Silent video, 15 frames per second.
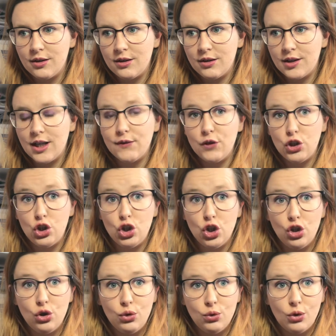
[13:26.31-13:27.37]
giving
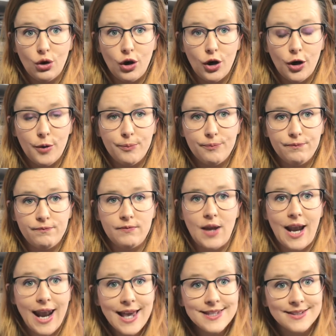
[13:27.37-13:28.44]
you a
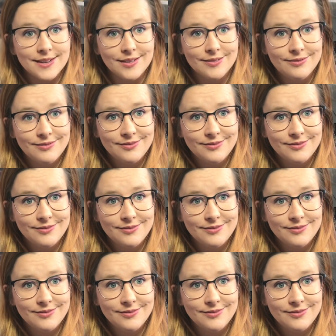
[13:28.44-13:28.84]
lesson.